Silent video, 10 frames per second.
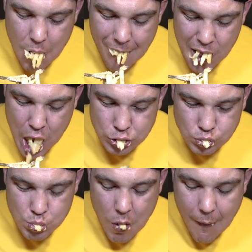
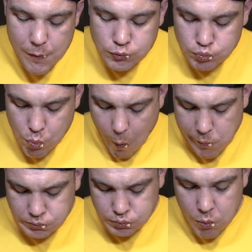delicious chicken
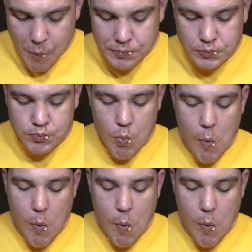Alfredo.